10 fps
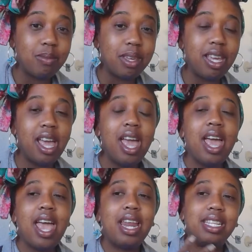me.
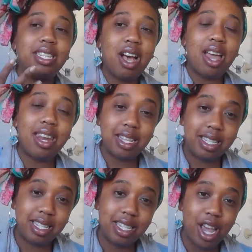It is not
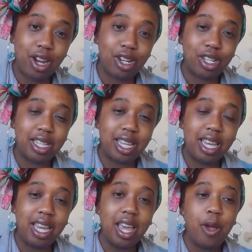
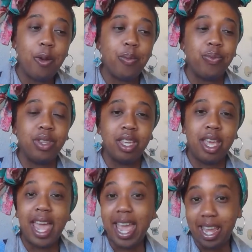necessarily
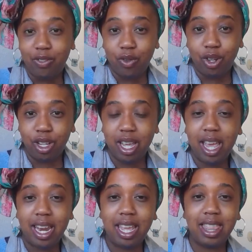hateful.
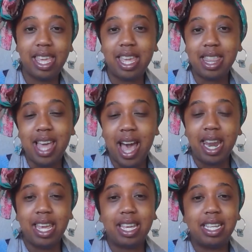And I think
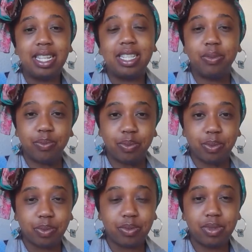that is
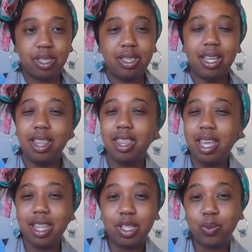the
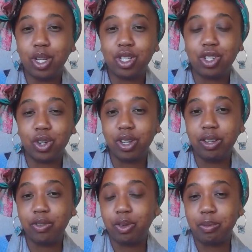thing that's
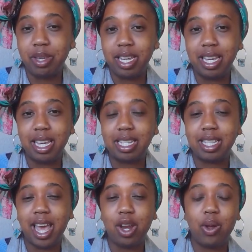reassuring for me, is
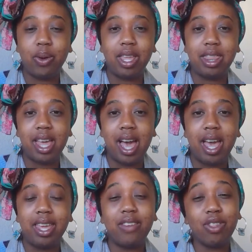that knowing
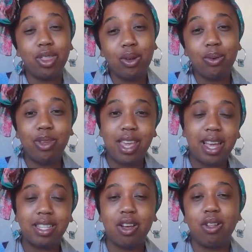that even though,
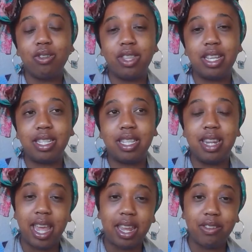yes, all of these
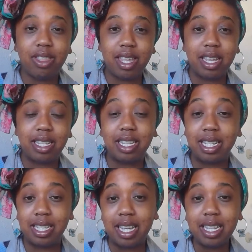negative things
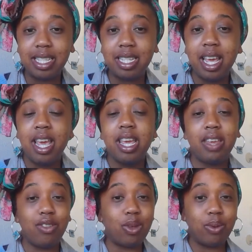exist,
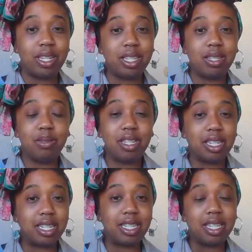even the racism
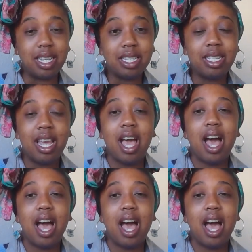still exists,